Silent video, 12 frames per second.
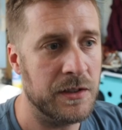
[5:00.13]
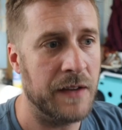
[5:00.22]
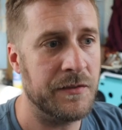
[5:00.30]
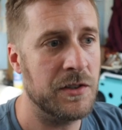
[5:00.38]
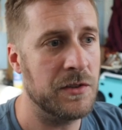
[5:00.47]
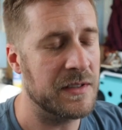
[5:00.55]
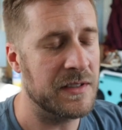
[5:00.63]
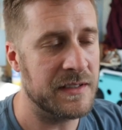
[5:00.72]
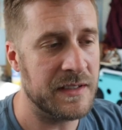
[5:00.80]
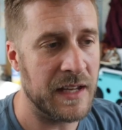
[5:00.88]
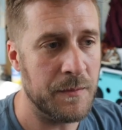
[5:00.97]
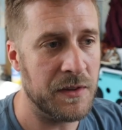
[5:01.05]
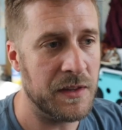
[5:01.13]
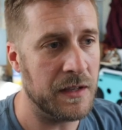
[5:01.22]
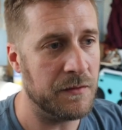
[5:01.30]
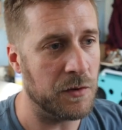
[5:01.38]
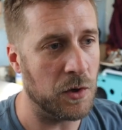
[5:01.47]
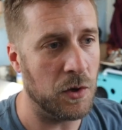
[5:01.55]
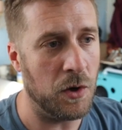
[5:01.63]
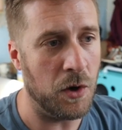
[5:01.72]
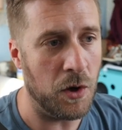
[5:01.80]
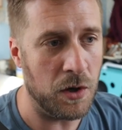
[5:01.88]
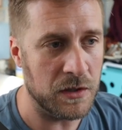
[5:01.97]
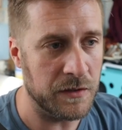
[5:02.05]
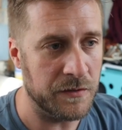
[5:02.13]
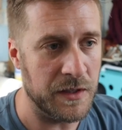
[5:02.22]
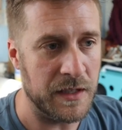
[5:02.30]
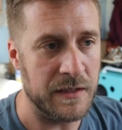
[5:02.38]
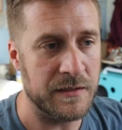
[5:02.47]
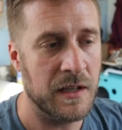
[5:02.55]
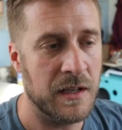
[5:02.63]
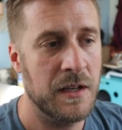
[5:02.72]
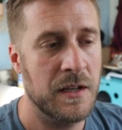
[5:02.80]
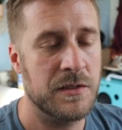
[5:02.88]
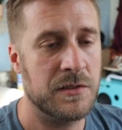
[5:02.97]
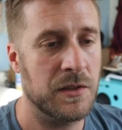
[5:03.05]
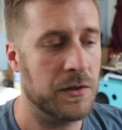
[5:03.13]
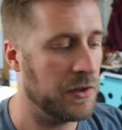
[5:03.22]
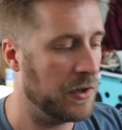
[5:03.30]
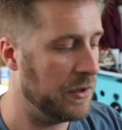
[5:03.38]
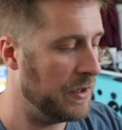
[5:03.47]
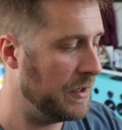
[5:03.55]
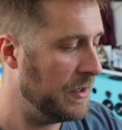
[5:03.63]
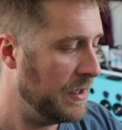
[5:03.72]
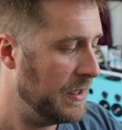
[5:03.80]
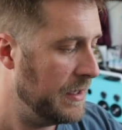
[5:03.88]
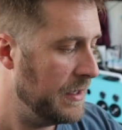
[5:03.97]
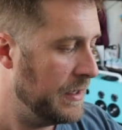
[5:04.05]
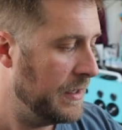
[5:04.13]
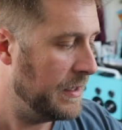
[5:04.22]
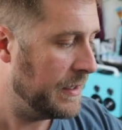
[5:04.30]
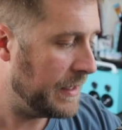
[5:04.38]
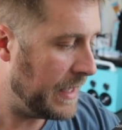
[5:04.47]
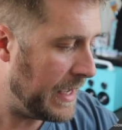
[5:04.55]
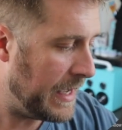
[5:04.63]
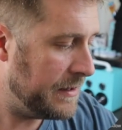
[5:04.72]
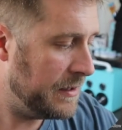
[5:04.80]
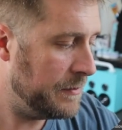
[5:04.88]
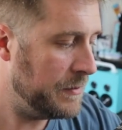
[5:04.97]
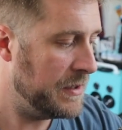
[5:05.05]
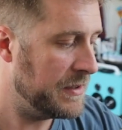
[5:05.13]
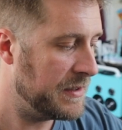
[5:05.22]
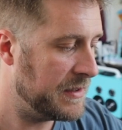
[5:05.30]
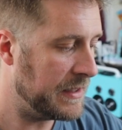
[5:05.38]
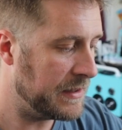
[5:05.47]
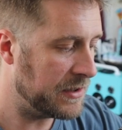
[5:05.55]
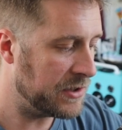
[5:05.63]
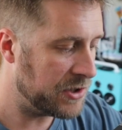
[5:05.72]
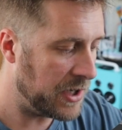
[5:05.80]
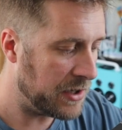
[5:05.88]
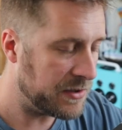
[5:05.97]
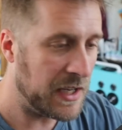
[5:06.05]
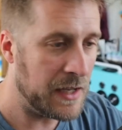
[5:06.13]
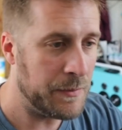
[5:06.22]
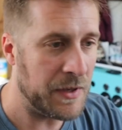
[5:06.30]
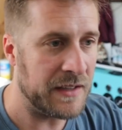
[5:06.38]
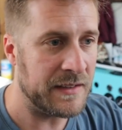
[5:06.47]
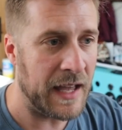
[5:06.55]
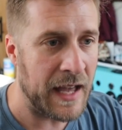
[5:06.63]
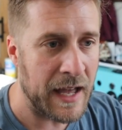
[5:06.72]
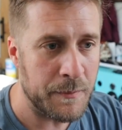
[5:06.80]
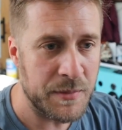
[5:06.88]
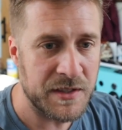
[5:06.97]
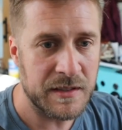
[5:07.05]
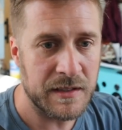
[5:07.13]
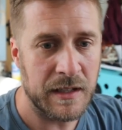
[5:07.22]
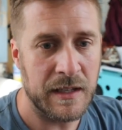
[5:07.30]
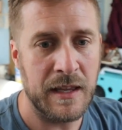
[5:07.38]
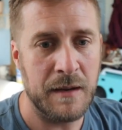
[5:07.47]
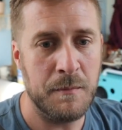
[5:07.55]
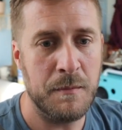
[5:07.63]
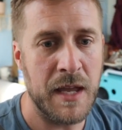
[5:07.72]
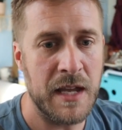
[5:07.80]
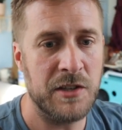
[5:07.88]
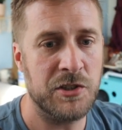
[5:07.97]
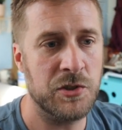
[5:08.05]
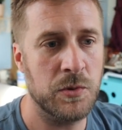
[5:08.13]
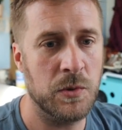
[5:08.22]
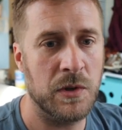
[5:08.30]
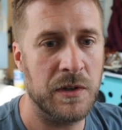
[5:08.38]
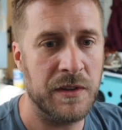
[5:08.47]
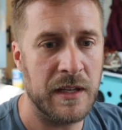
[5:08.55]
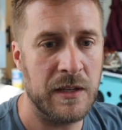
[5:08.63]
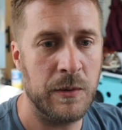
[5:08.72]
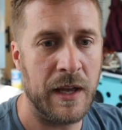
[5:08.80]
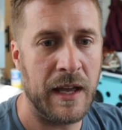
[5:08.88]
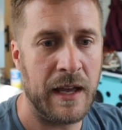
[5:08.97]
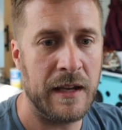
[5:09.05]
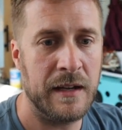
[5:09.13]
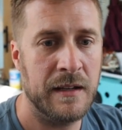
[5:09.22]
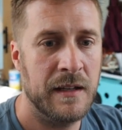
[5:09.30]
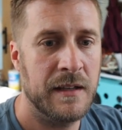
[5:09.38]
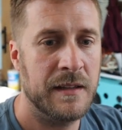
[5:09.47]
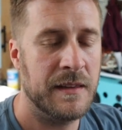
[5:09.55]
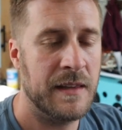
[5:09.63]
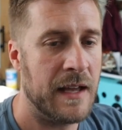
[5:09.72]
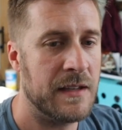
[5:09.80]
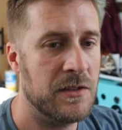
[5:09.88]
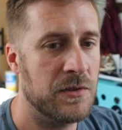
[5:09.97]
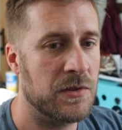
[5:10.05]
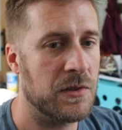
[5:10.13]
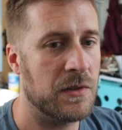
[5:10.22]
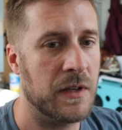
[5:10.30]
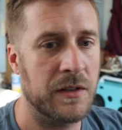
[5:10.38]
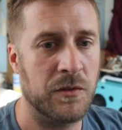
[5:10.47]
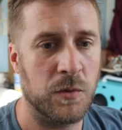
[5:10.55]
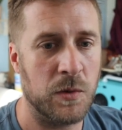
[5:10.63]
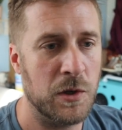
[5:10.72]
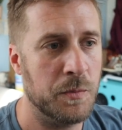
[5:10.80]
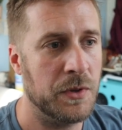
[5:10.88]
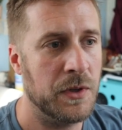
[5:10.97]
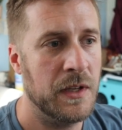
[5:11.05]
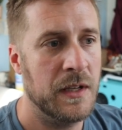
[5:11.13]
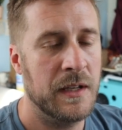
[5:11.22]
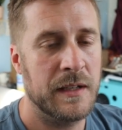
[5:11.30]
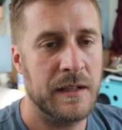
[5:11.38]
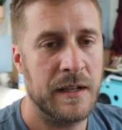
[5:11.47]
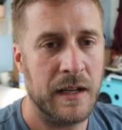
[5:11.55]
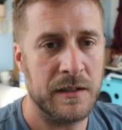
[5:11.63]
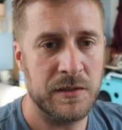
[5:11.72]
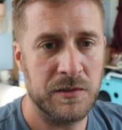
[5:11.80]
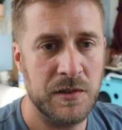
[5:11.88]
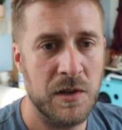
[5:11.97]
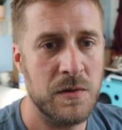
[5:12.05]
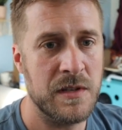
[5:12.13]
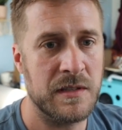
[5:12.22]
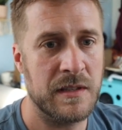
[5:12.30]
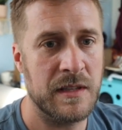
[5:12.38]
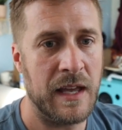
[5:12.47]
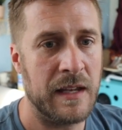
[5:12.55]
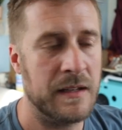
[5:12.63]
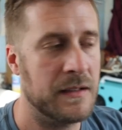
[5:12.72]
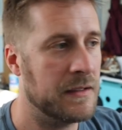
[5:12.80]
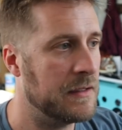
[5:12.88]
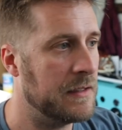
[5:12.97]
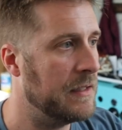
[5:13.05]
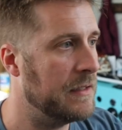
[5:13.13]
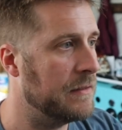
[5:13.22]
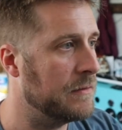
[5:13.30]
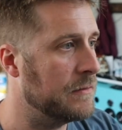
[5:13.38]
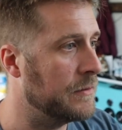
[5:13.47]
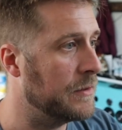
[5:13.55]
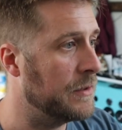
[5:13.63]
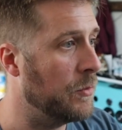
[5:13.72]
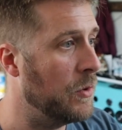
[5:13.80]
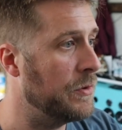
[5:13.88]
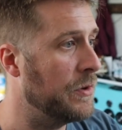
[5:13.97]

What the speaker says: do the same thing for all of these. So you're going to add them, set the share type as apps, and then make sure that you add that user and group. Now you'll notice that you won't notice